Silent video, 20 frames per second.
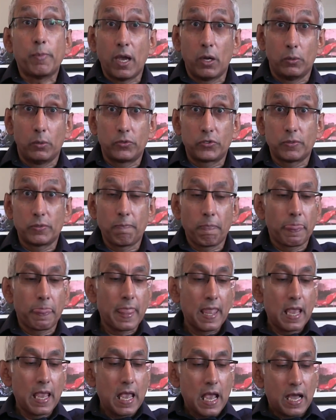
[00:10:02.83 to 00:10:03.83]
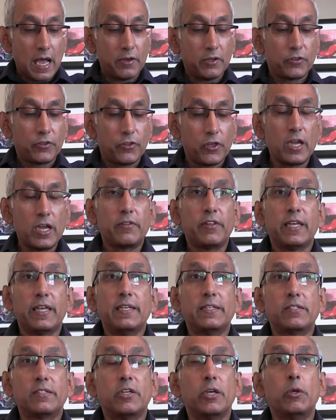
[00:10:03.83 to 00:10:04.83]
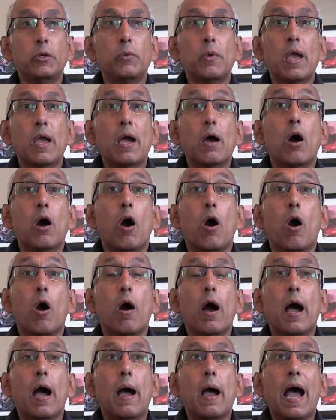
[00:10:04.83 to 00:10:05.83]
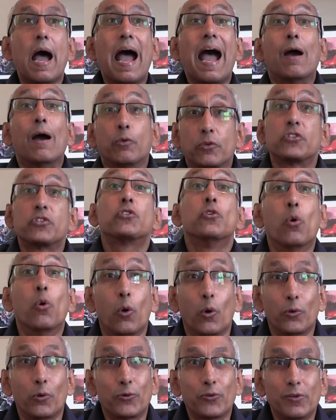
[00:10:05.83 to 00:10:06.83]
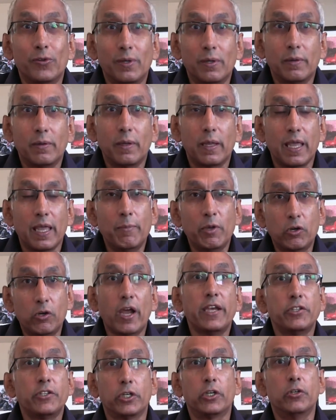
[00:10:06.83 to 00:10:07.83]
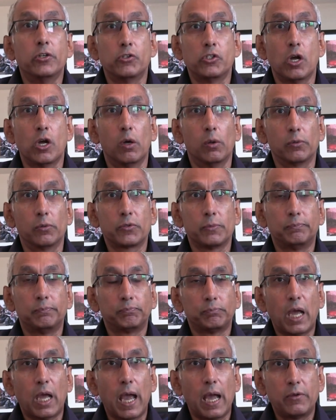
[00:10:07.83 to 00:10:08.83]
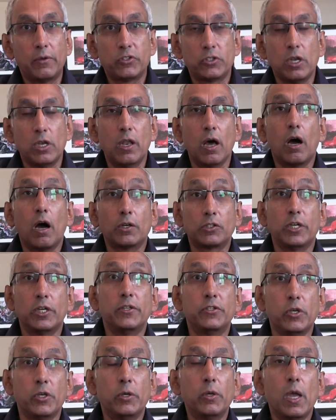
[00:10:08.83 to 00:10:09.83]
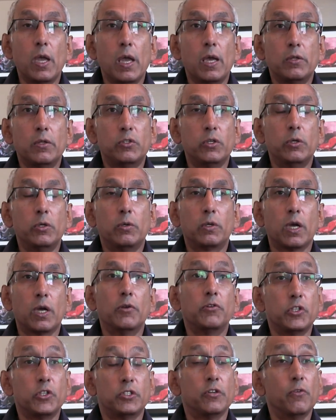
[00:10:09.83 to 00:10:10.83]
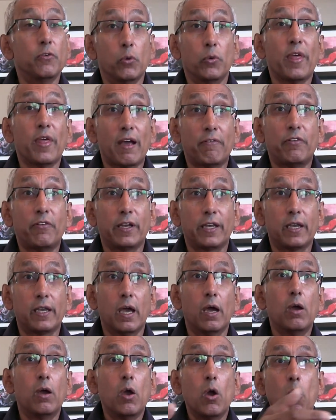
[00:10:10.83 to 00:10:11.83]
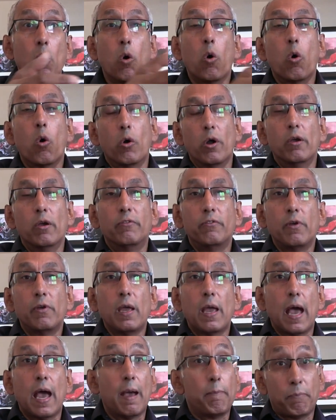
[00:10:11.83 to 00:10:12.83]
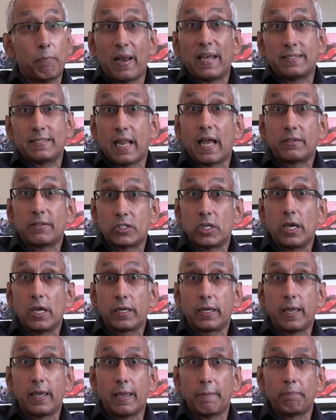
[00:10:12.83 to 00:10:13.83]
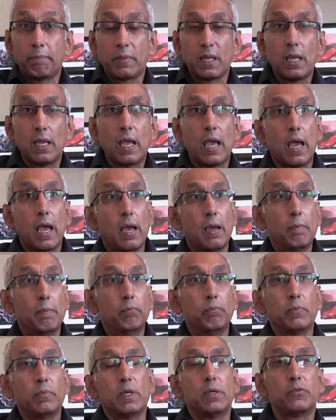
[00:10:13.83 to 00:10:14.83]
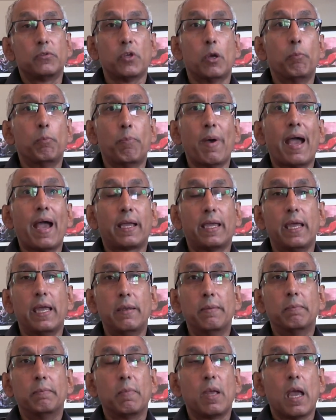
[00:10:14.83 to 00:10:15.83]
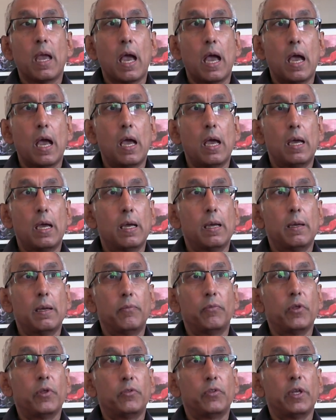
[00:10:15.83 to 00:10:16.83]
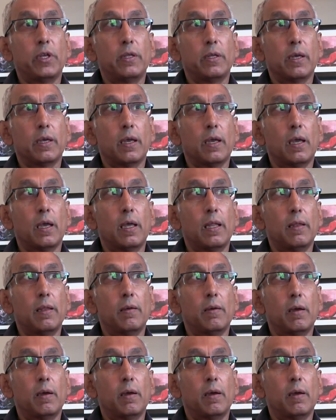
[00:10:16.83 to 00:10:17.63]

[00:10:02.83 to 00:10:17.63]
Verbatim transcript: boats. And the third thing is to uh, outsource immigration controls, uh, largely to, to countries of North Africa or of a place like Turkey. Um, so back in uh, the, the uh,